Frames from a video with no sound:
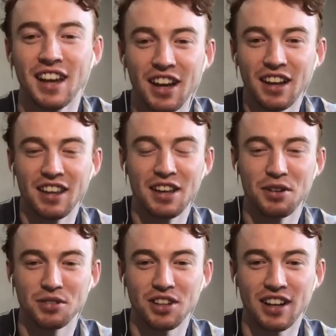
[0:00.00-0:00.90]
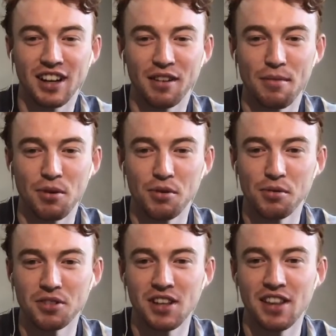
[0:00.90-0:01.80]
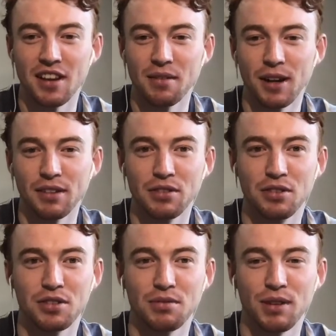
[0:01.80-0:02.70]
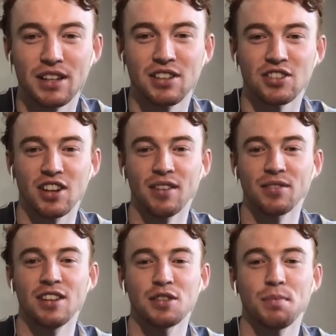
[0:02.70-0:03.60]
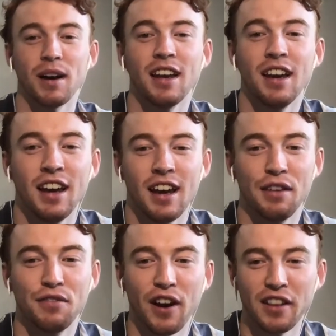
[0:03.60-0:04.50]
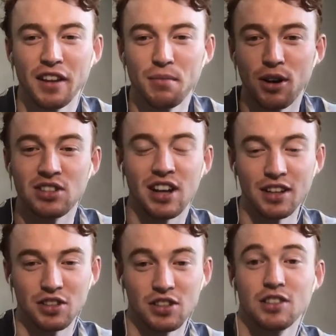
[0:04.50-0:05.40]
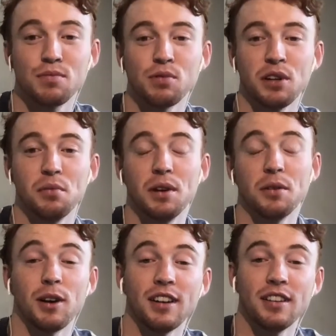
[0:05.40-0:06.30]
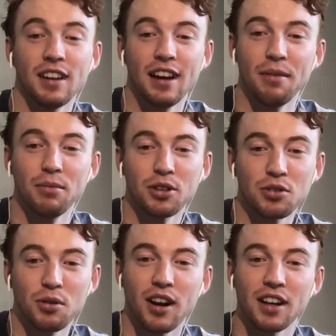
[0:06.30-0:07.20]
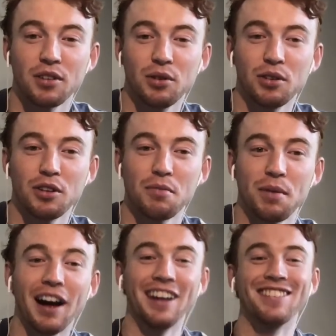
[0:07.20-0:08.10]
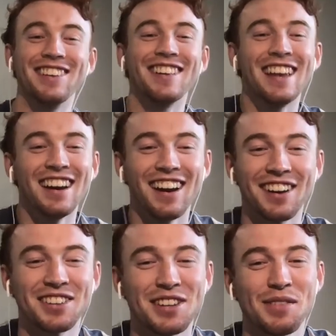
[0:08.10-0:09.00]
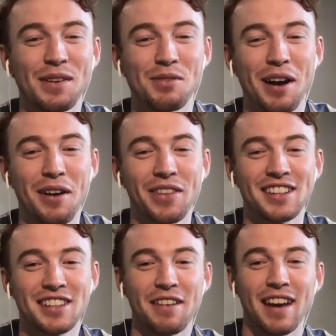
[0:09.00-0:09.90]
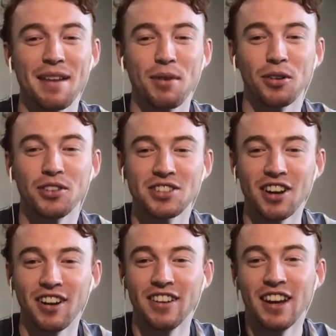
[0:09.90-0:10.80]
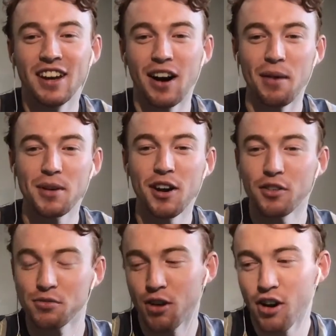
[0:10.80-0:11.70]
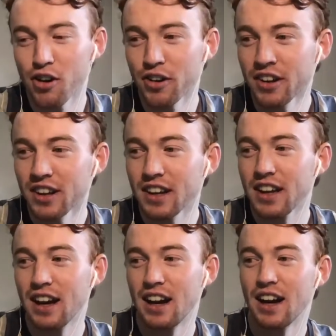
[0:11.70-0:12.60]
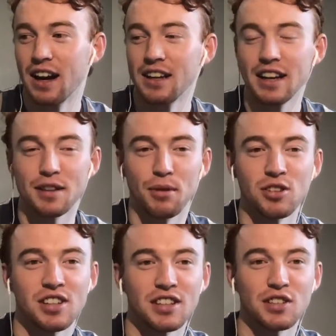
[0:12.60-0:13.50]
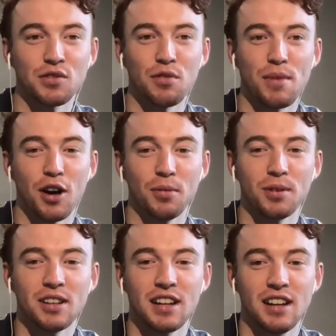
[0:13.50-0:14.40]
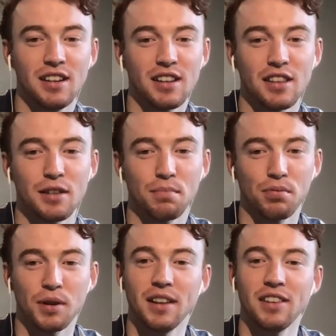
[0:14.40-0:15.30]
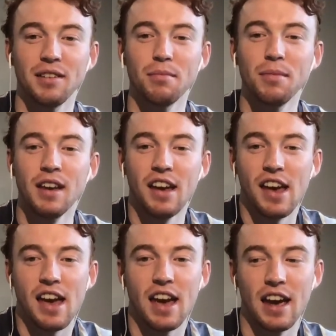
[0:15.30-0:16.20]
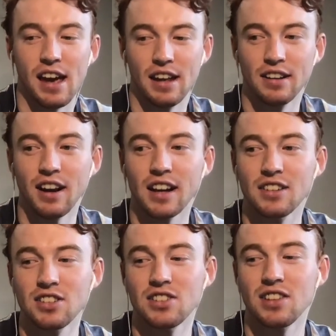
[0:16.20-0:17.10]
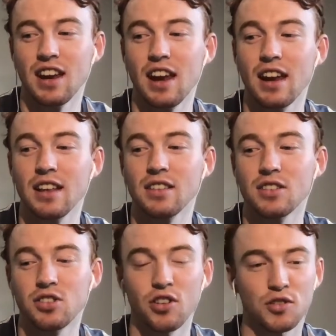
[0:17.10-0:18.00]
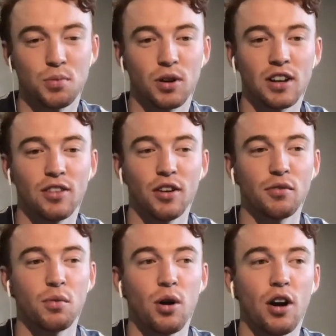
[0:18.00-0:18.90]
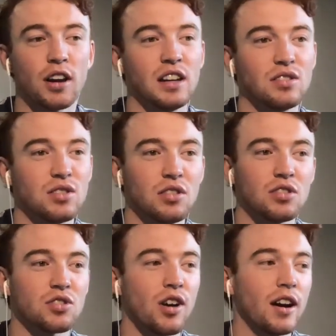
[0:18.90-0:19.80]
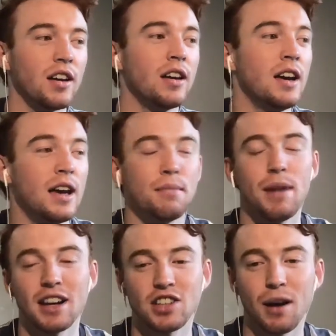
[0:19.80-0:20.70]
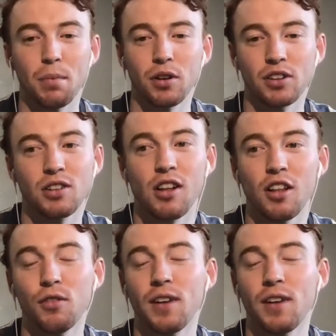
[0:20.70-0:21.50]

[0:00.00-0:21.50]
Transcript: cooked it. I can't remember who it was either. I might have to do some research after this. And finally, most touches, pretty weird one. I'm not sure why I included it, but I know some people will have their same game multis going. I'm going Rogue. He had the most touches for Melbourne in the prelim, and I can just see the Dogs putting a lot of work into trying to match up on Clover